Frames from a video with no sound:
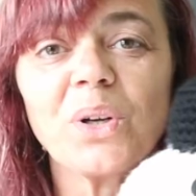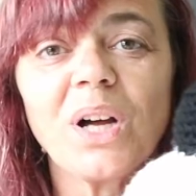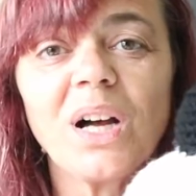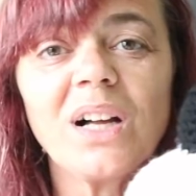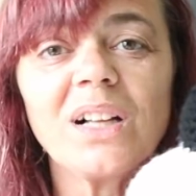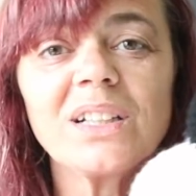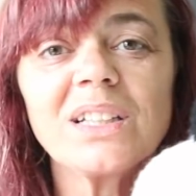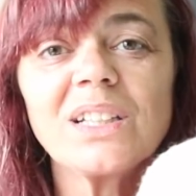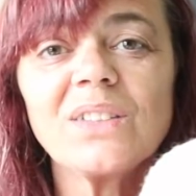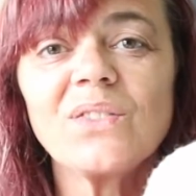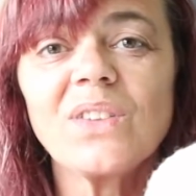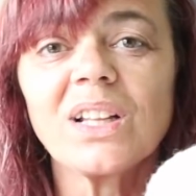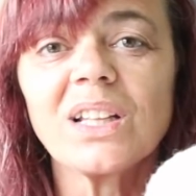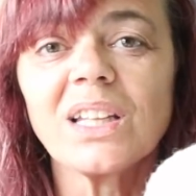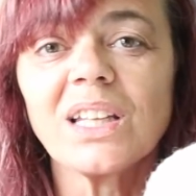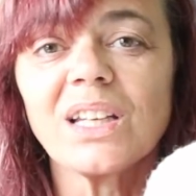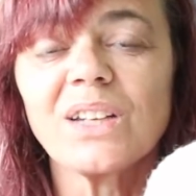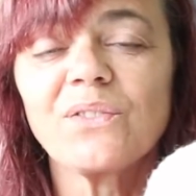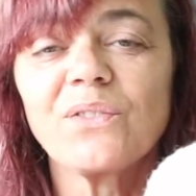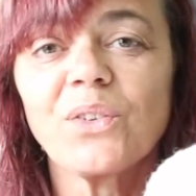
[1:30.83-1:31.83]
I'll leave the
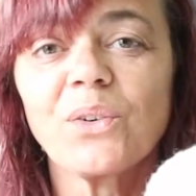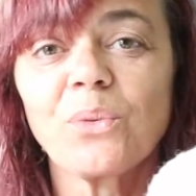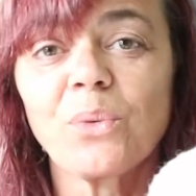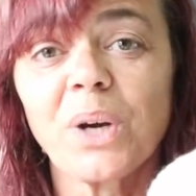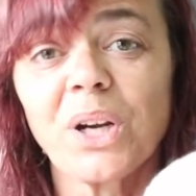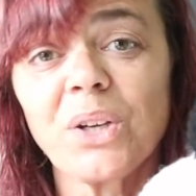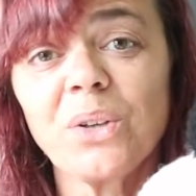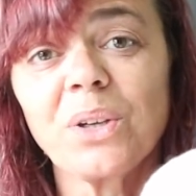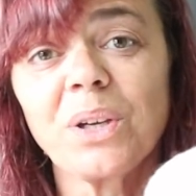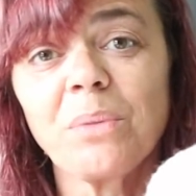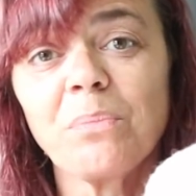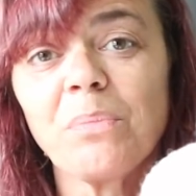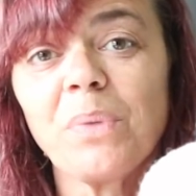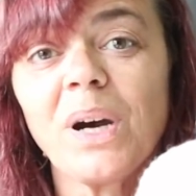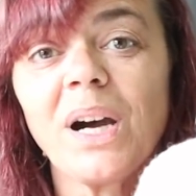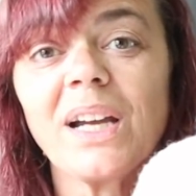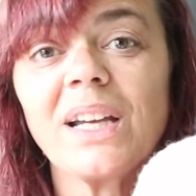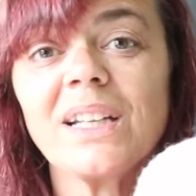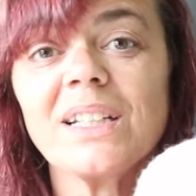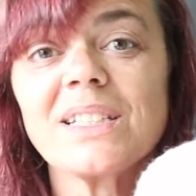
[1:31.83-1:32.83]
link for where you can
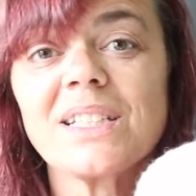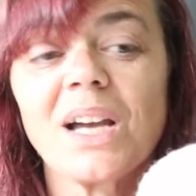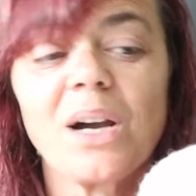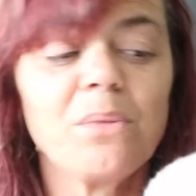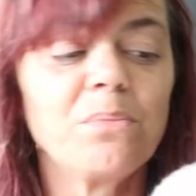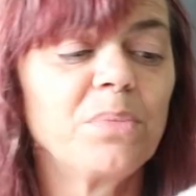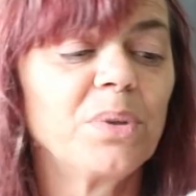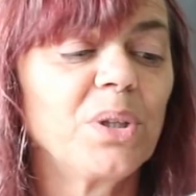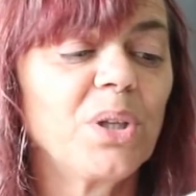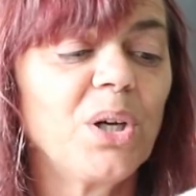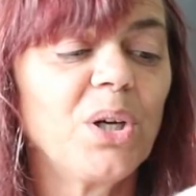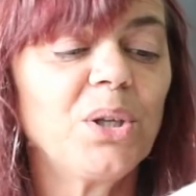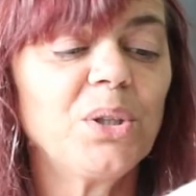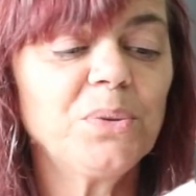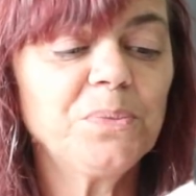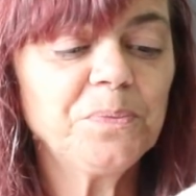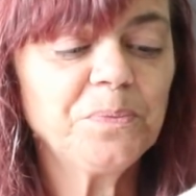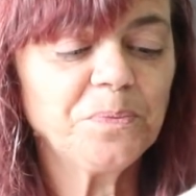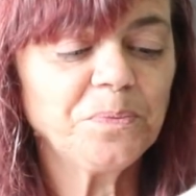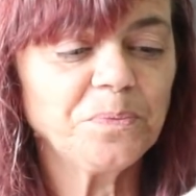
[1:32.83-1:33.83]
buy it down
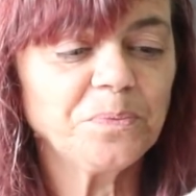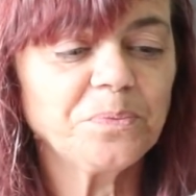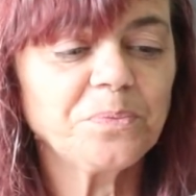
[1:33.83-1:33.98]
below.